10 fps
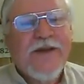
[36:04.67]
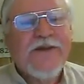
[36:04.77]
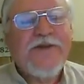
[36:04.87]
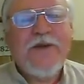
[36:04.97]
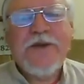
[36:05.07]

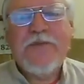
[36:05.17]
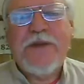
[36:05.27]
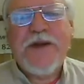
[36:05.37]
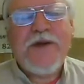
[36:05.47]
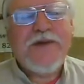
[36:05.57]
So in a
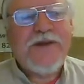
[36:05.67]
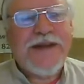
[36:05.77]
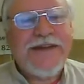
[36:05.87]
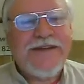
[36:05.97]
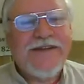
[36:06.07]
bigger
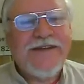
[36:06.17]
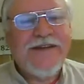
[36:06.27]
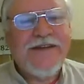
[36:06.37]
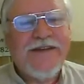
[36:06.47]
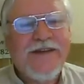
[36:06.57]
sense,
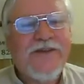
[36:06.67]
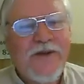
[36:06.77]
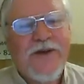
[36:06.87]
there